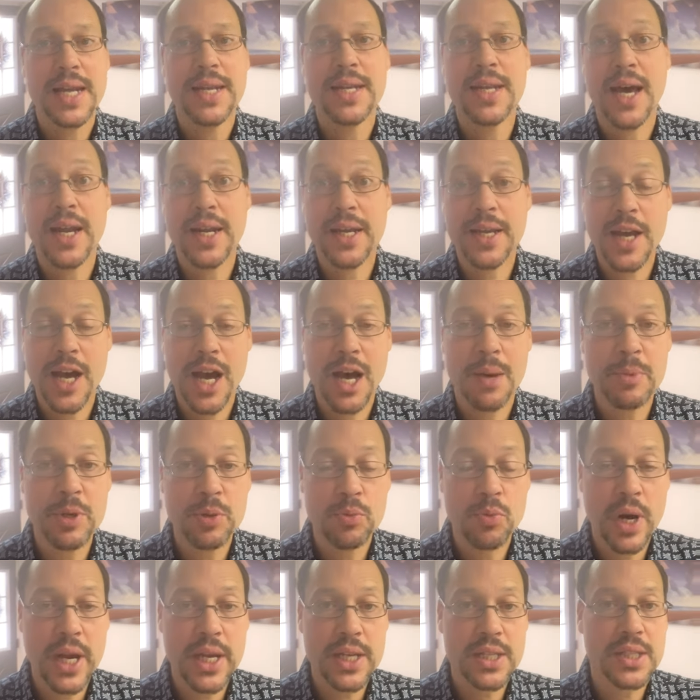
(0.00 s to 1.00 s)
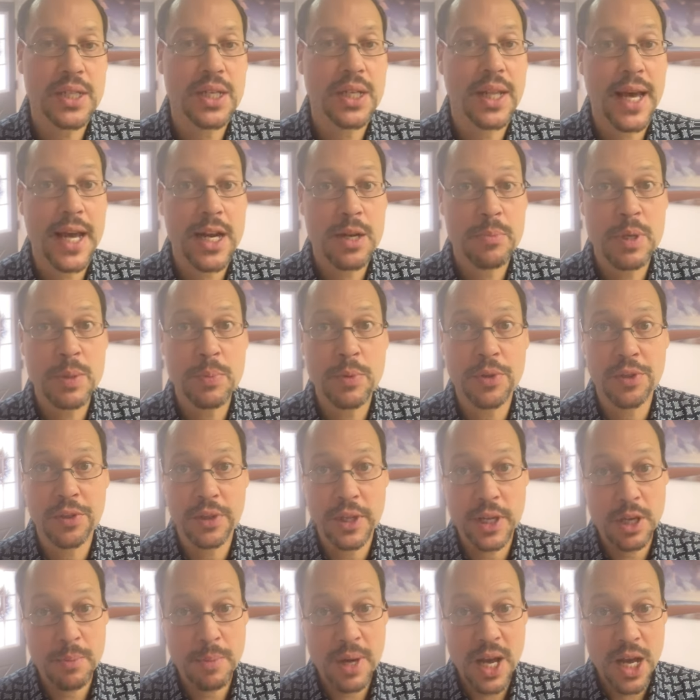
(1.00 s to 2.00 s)
Not a common rice that a lot of people
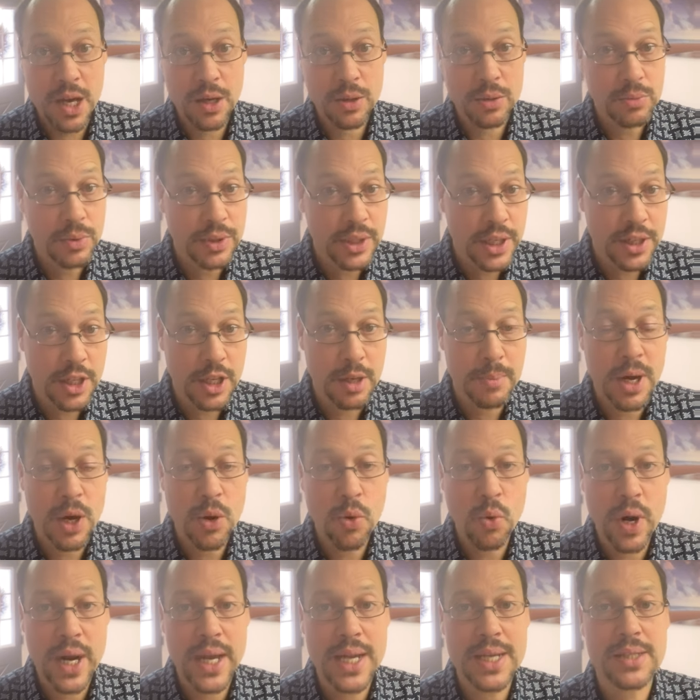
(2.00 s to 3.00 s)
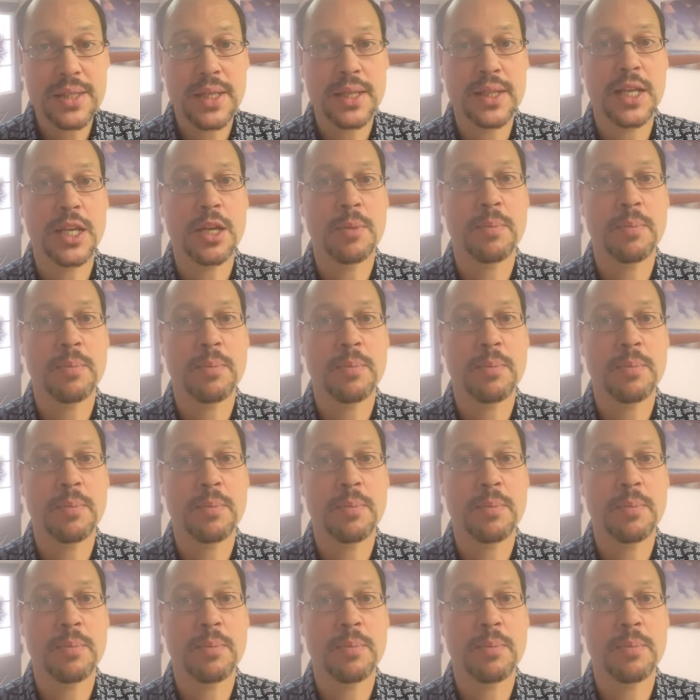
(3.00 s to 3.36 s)
think about. When they think about rice, they think